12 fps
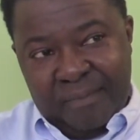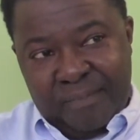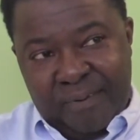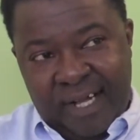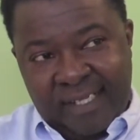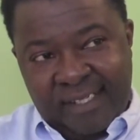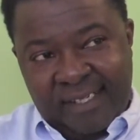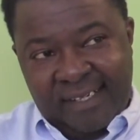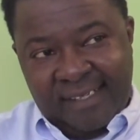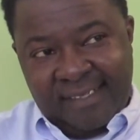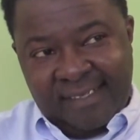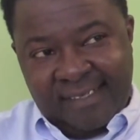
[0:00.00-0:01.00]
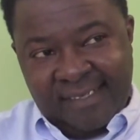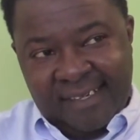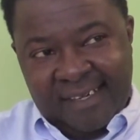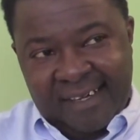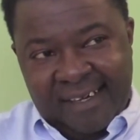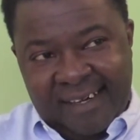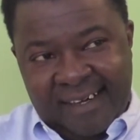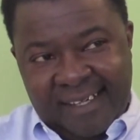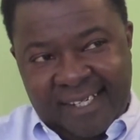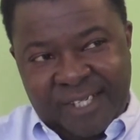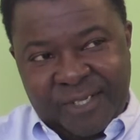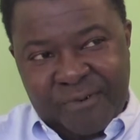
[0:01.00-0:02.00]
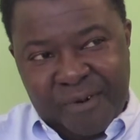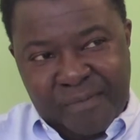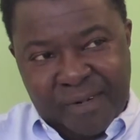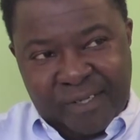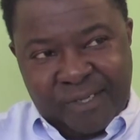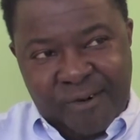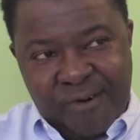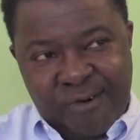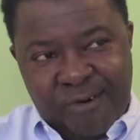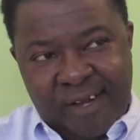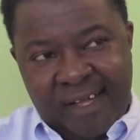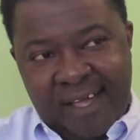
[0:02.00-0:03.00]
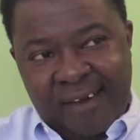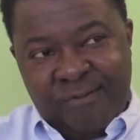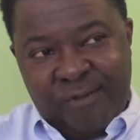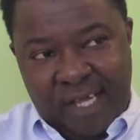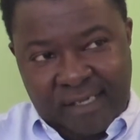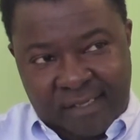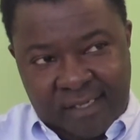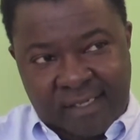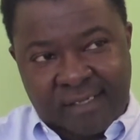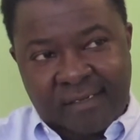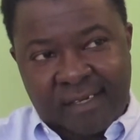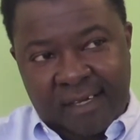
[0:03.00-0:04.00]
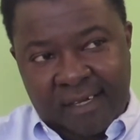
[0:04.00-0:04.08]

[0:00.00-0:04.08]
prejudiced, discriminatory, and racist.